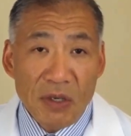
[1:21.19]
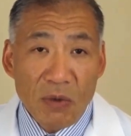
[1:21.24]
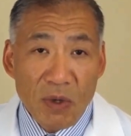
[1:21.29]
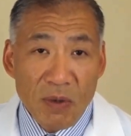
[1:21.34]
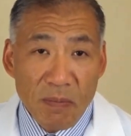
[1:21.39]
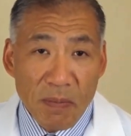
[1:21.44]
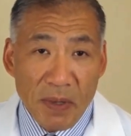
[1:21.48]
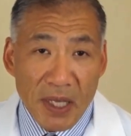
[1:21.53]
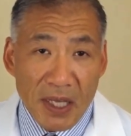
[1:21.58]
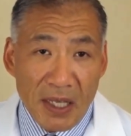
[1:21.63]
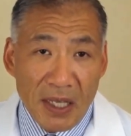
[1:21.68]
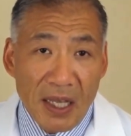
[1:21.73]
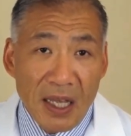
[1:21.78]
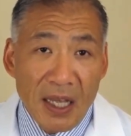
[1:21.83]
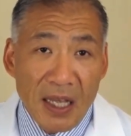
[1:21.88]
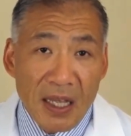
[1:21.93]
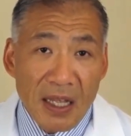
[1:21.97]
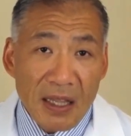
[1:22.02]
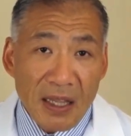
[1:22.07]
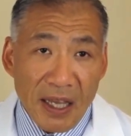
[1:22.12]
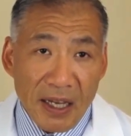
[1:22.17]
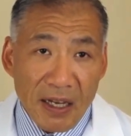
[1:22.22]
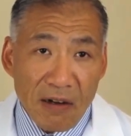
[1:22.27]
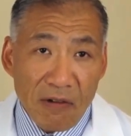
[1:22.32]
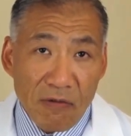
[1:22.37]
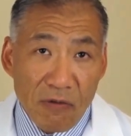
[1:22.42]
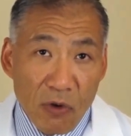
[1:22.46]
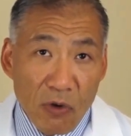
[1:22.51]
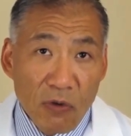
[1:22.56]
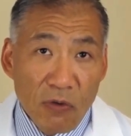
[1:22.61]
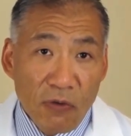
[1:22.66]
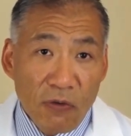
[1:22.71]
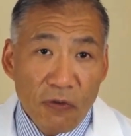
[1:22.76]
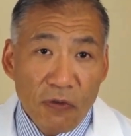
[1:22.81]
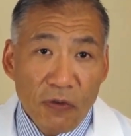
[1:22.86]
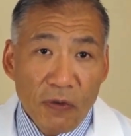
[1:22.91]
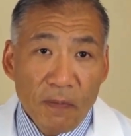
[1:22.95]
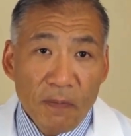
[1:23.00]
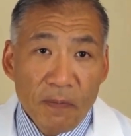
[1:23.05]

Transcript: would be like a roof.